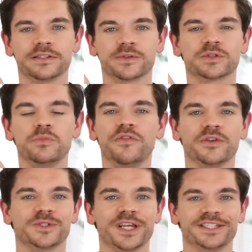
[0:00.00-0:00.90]
So some more
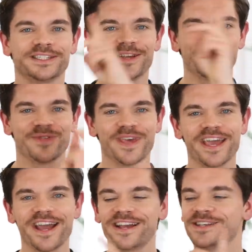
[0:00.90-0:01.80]
video suggestions down
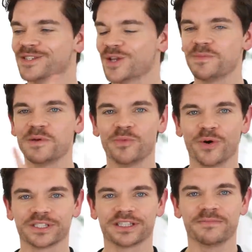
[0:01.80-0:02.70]
there. Stay with me and
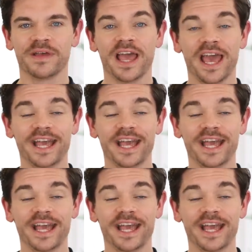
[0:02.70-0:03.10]
watch them.